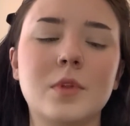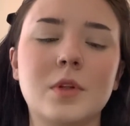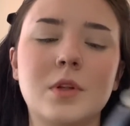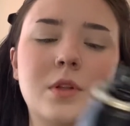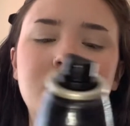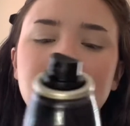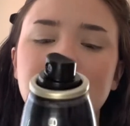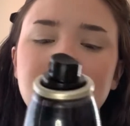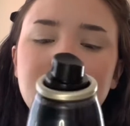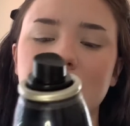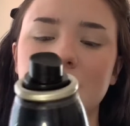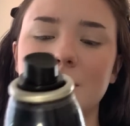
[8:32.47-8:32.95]

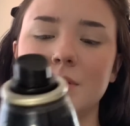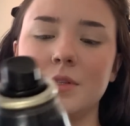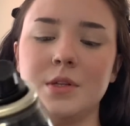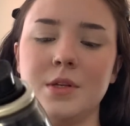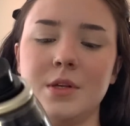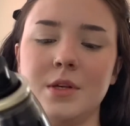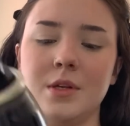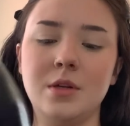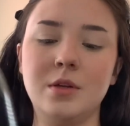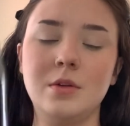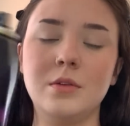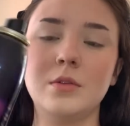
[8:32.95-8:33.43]
This is
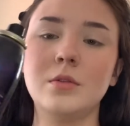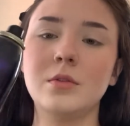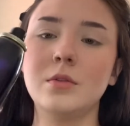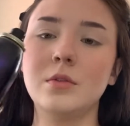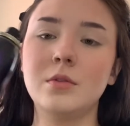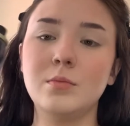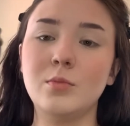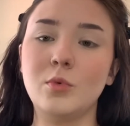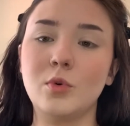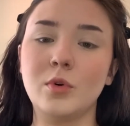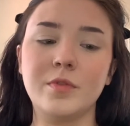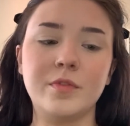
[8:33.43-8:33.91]
the
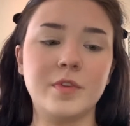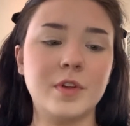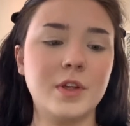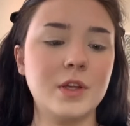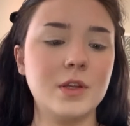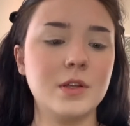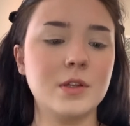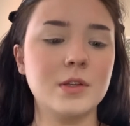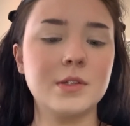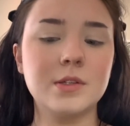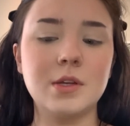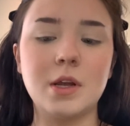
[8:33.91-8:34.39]
Morphe
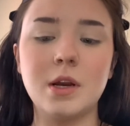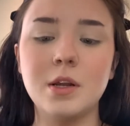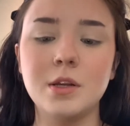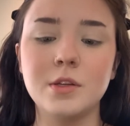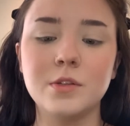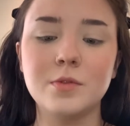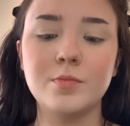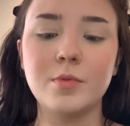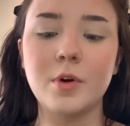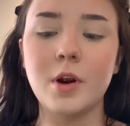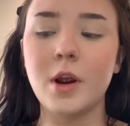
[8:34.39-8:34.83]
setting spray.